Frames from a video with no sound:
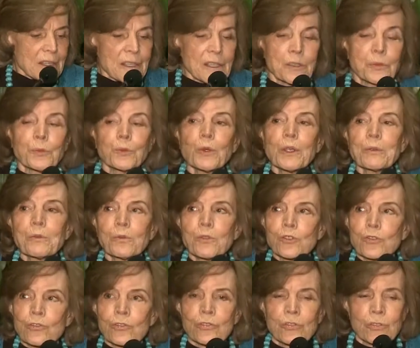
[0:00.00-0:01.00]
if we
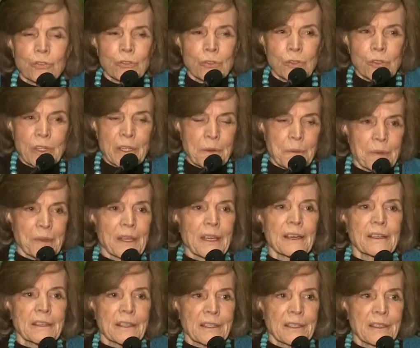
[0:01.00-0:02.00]
truly
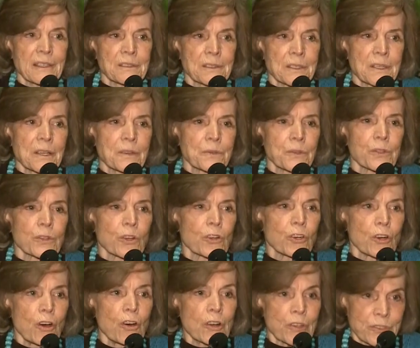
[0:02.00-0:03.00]
account for the
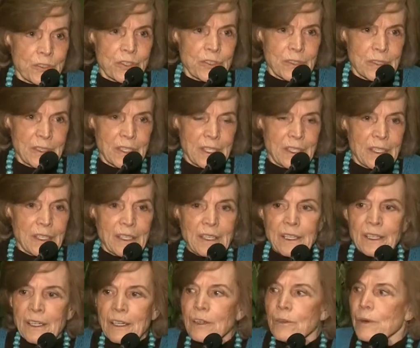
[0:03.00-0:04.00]
cost
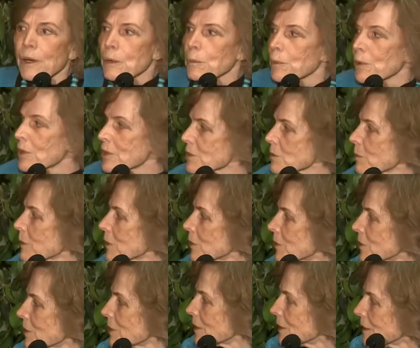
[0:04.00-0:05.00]
of our
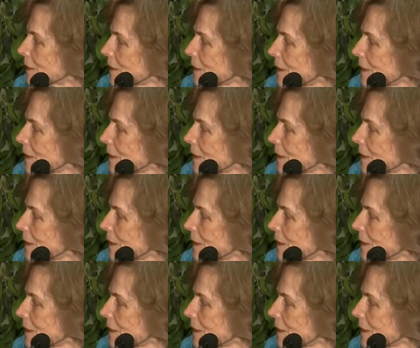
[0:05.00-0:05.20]
prosperity.